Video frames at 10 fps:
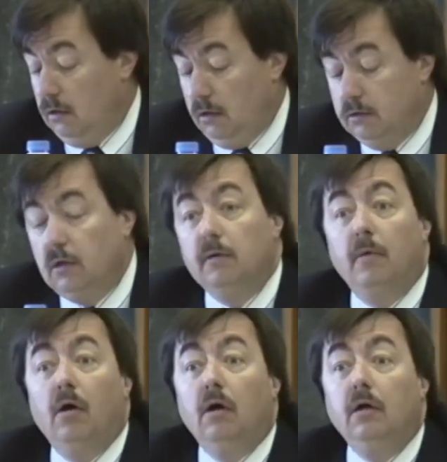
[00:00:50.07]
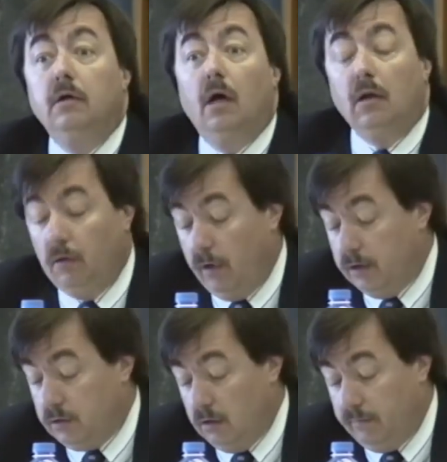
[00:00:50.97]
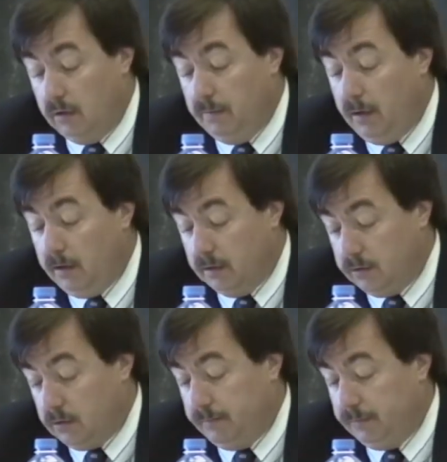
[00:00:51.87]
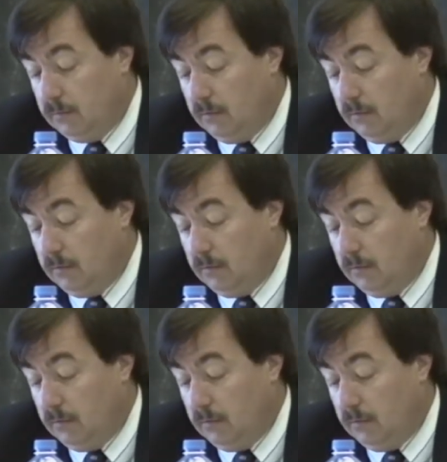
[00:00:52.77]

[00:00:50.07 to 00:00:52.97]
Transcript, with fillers: is the American Declaration of Independence.